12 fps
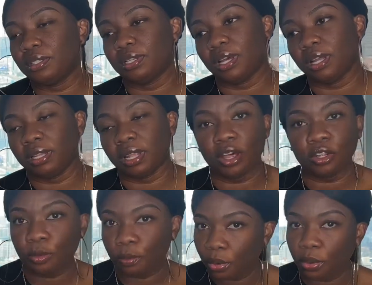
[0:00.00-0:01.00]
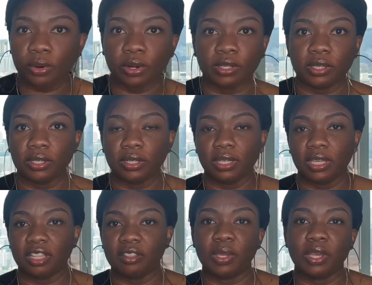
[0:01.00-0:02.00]
Along the board
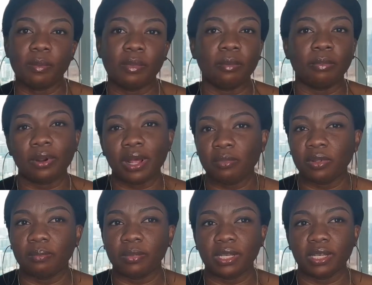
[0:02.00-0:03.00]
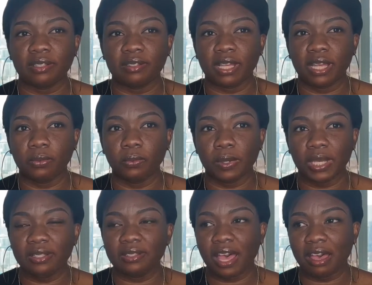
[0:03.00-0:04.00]
is becoming a problem, because then
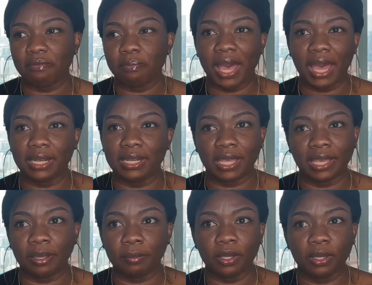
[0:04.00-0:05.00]
wigs have bad name.